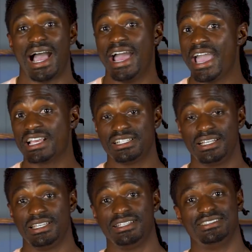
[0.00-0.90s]
I
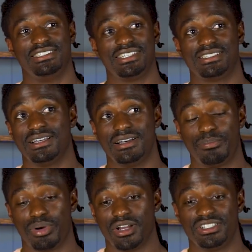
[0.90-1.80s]
actually just uh,
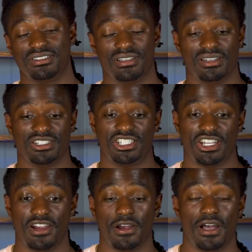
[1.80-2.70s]
purchased a
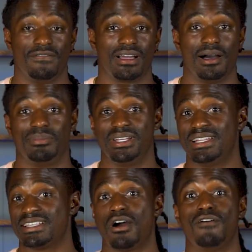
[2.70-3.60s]
share of a company that's